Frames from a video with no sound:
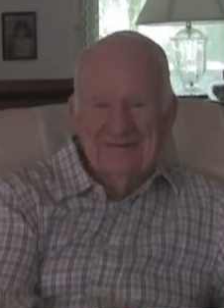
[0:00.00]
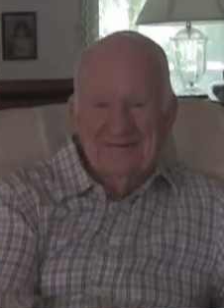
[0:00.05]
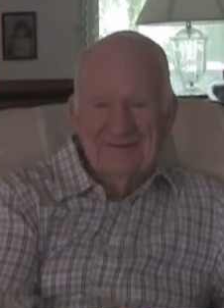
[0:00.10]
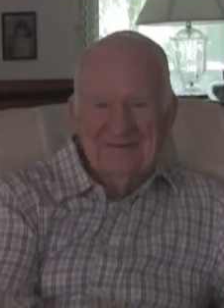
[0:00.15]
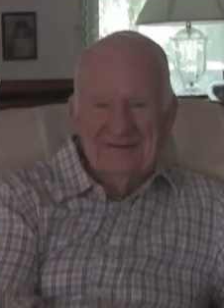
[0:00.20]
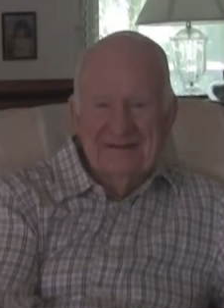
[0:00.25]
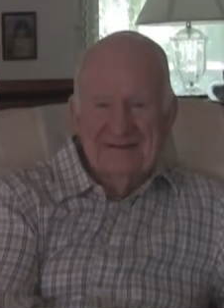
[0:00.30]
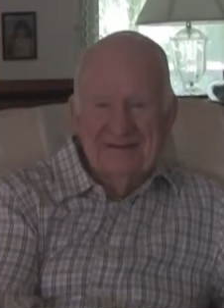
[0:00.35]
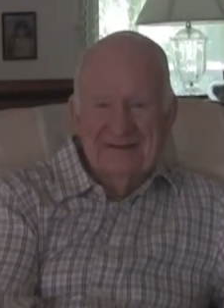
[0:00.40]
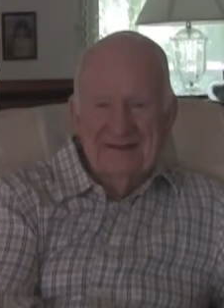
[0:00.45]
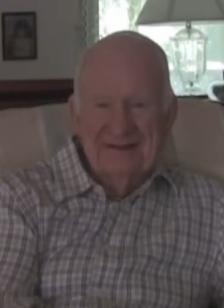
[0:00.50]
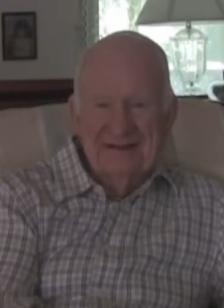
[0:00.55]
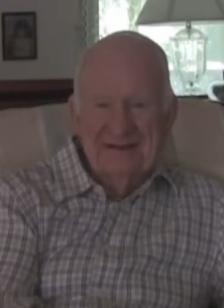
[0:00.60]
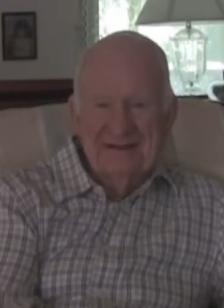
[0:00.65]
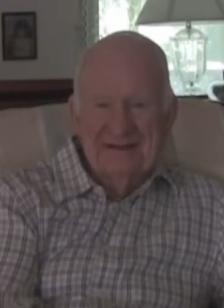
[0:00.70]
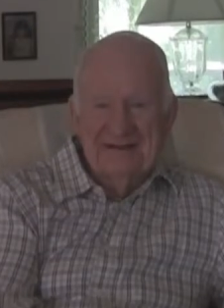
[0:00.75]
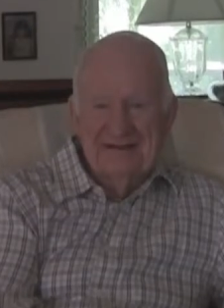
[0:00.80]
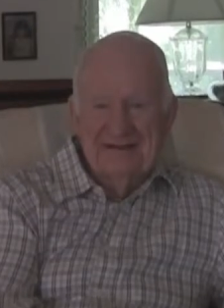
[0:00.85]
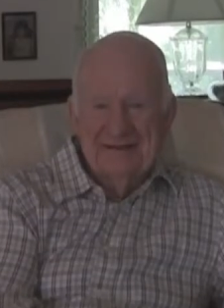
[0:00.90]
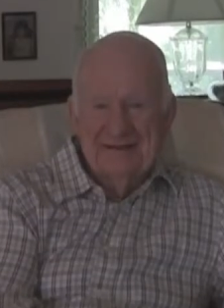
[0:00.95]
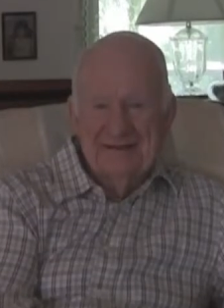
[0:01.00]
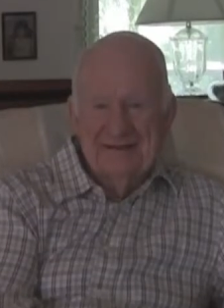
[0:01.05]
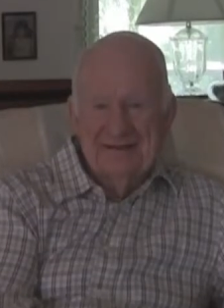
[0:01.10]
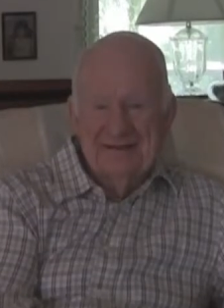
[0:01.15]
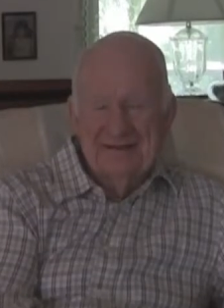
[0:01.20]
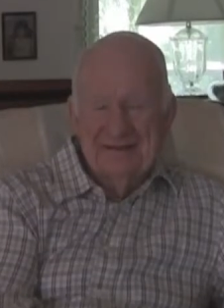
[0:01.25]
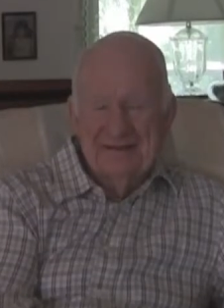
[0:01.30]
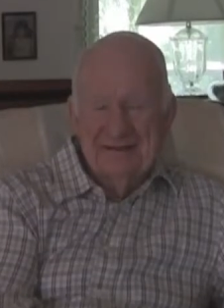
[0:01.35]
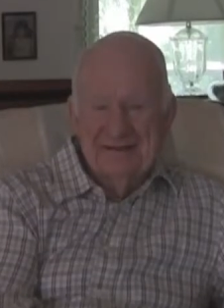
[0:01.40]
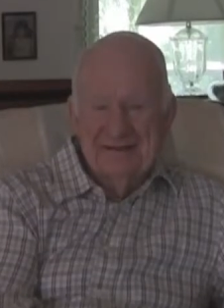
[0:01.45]
Well,
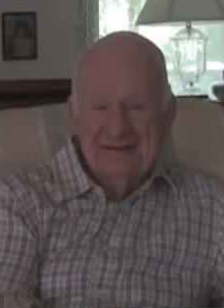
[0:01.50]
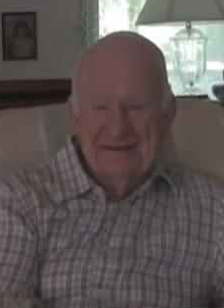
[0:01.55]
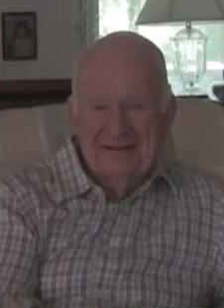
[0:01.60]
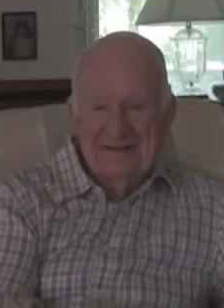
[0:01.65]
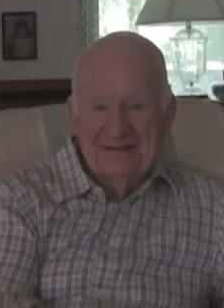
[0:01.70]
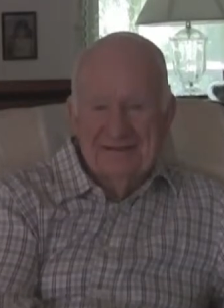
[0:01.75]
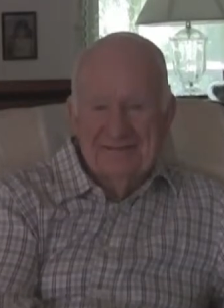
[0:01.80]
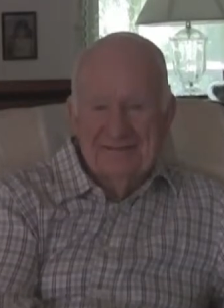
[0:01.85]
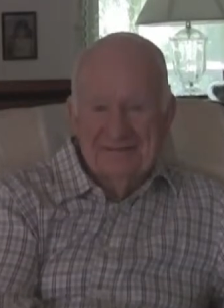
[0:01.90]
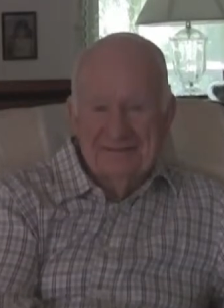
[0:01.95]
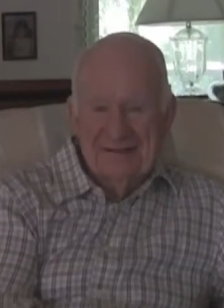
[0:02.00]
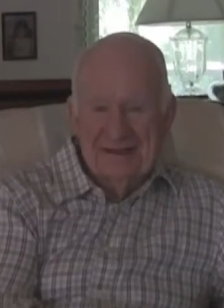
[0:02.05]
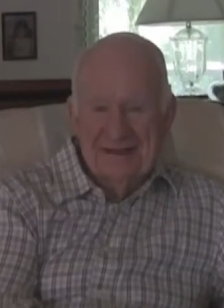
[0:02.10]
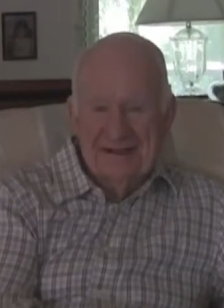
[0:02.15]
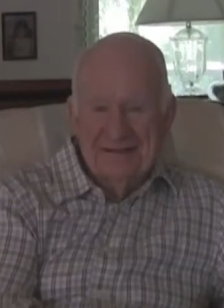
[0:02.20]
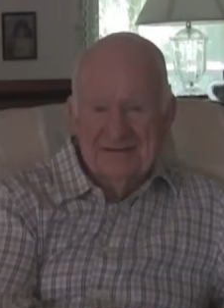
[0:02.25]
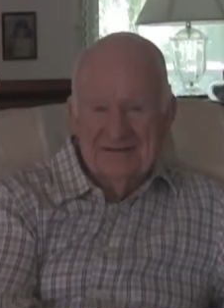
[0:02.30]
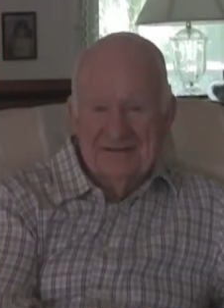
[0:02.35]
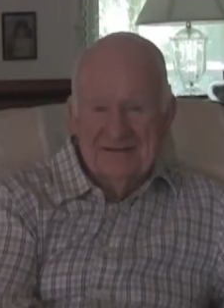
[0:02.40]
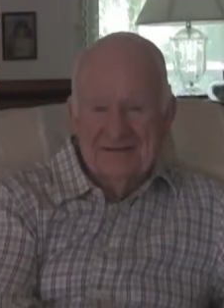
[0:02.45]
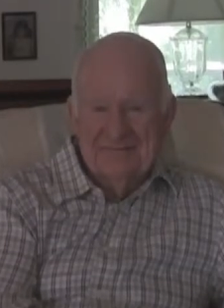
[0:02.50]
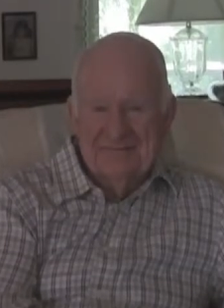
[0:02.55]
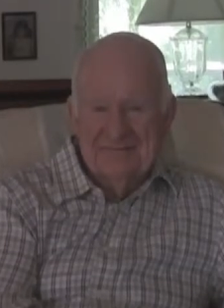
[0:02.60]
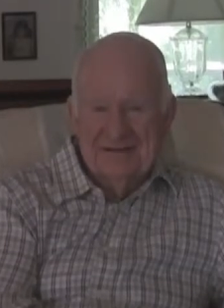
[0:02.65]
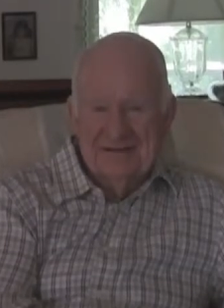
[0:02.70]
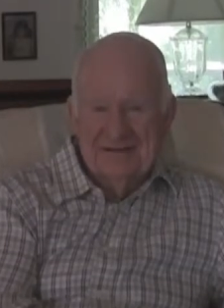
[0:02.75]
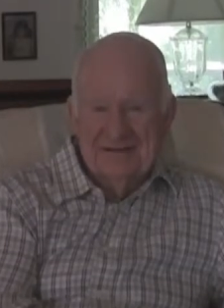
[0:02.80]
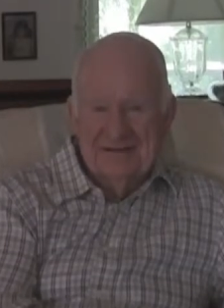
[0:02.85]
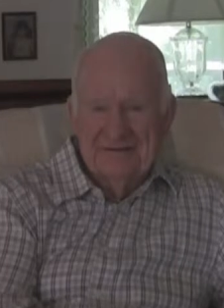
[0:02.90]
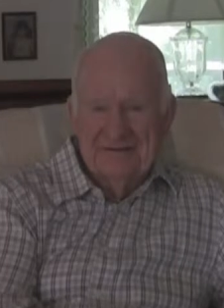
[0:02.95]
I was actually
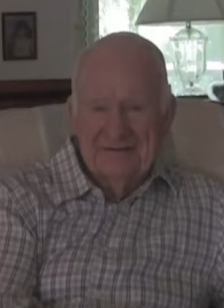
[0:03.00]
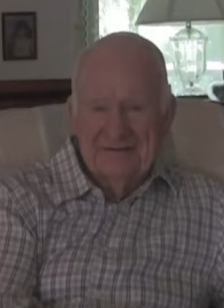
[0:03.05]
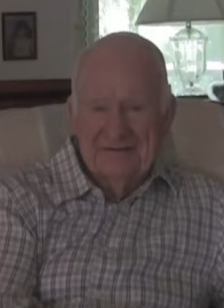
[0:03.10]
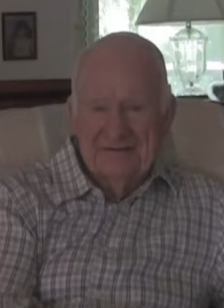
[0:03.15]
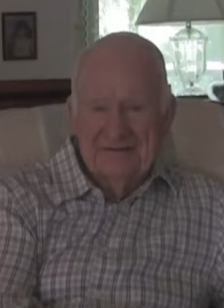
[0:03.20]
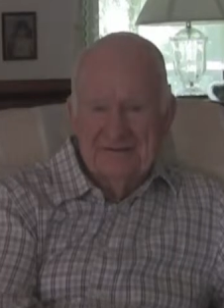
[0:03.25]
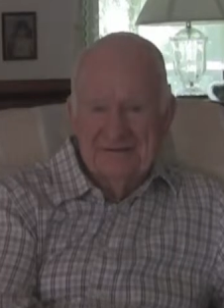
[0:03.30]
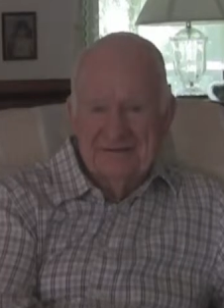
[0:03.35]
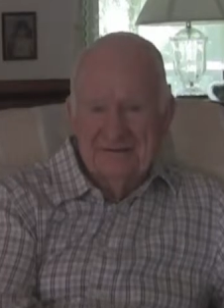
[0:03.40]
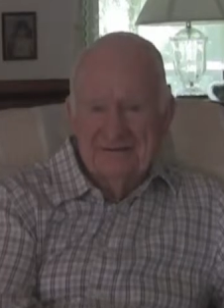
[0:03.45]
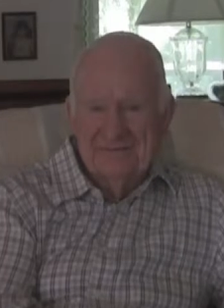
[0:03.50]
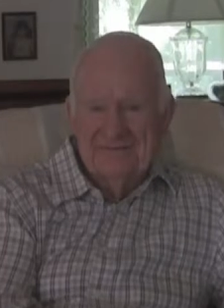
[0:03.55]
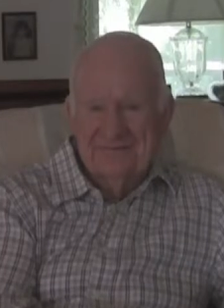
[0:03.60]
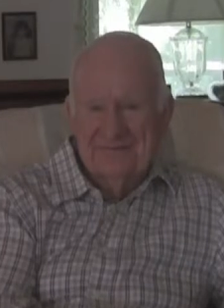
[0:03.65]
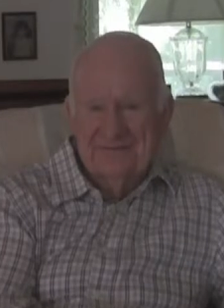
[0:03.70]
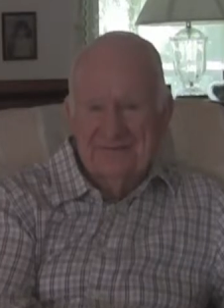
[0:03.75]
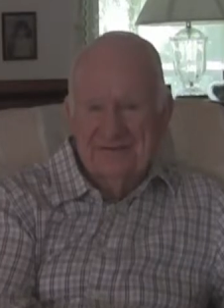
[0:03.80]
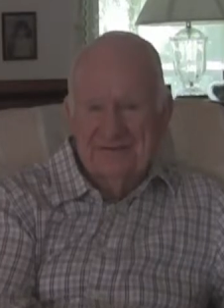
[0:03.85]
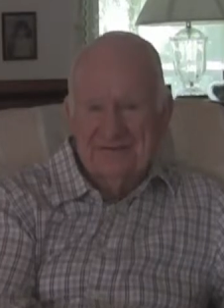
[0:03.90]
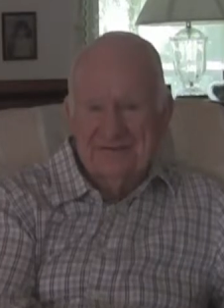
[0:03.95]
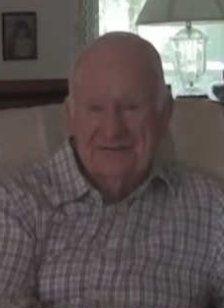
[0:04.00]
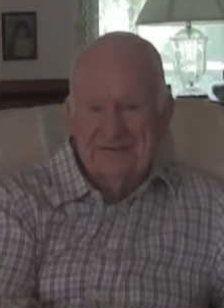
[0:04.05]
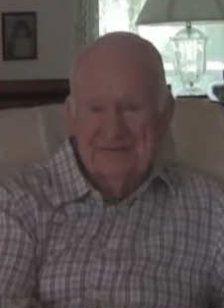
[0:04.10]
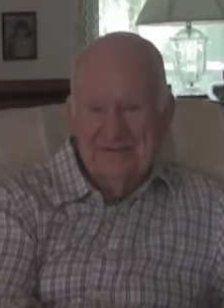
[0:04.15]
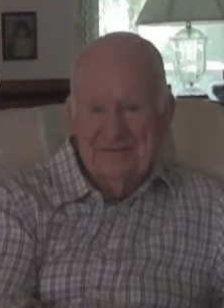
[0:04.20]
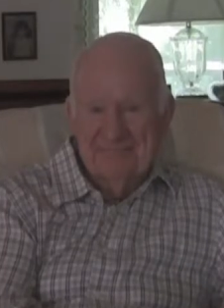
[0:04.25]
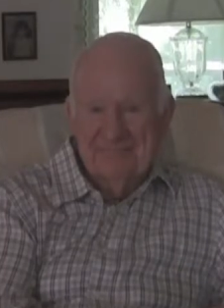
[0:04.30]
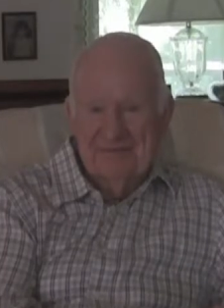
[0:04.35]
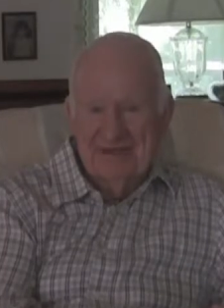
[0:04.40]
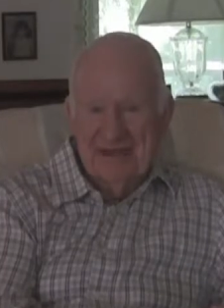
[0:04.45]
raised in Louisville,
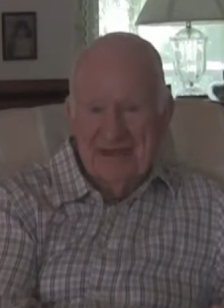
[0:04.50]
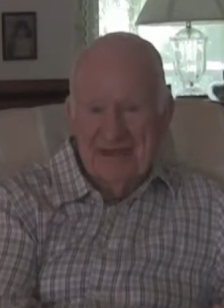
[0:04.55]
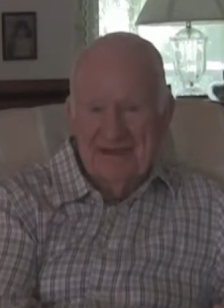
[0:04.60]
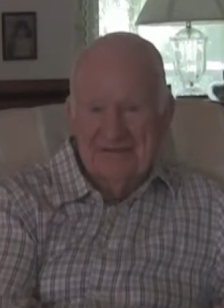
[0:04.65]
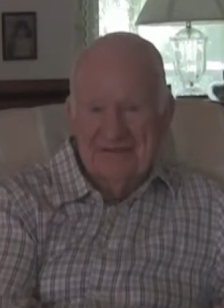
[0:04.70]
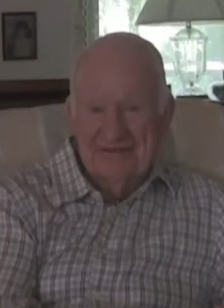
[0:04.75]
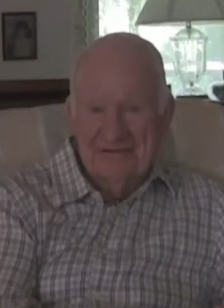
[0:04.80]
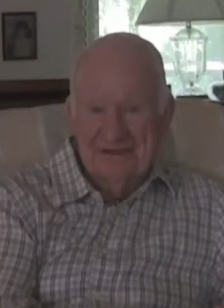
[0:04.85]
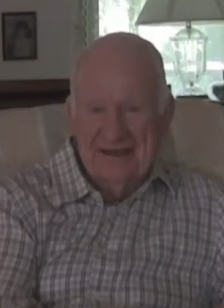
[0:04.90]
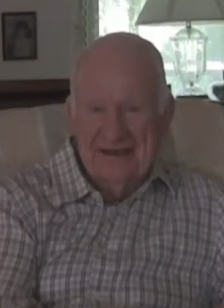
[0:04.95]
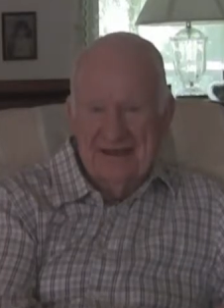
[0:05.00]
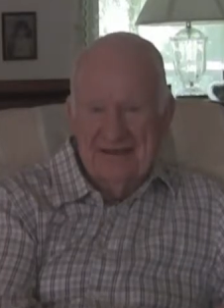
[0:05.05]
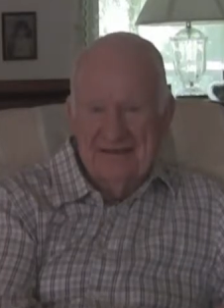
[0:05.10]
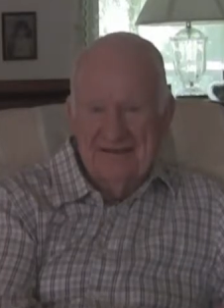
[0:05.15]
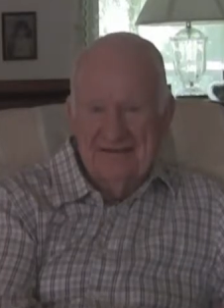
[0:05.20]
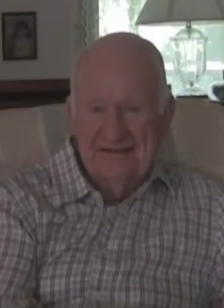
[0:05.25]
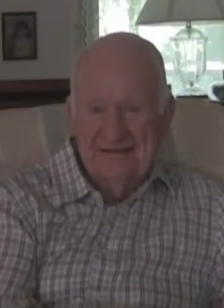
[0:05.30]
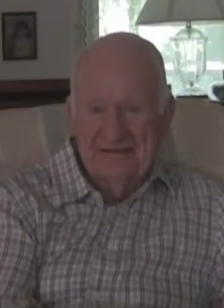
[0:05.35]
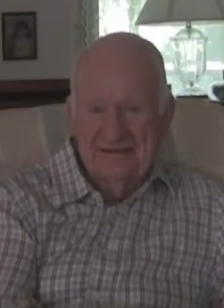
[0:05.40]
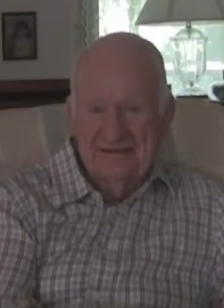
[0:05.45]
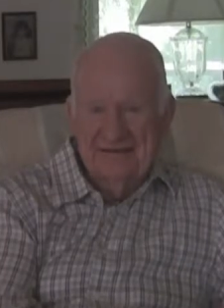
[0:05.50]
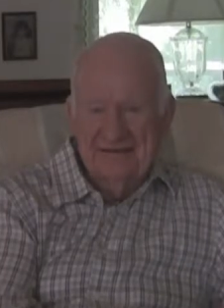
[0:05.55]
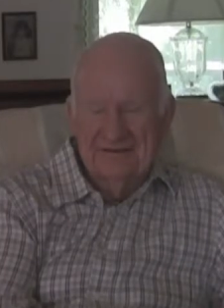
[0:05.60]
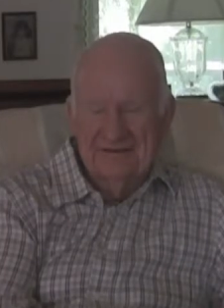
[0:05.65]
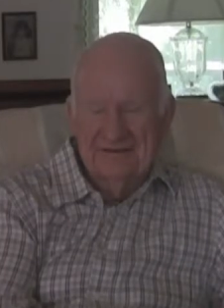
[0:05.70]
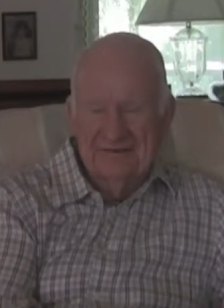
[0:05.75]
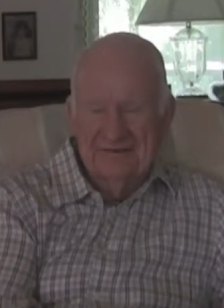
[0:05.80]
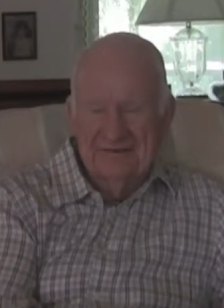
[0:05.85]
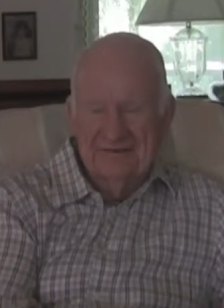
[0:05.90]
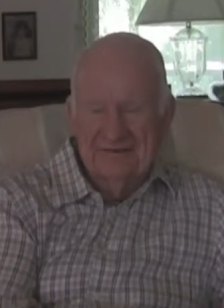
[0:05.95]
Mississippi, outside in the
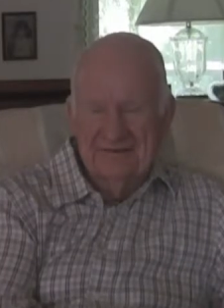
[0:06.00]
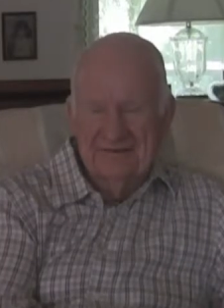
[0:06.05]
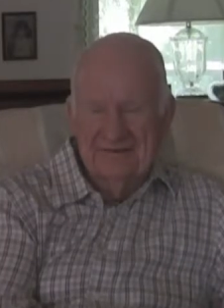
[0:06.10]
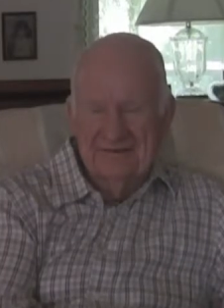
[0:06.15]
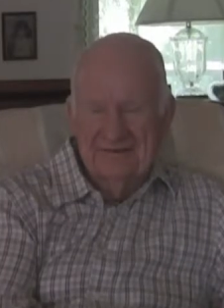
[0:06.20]
country.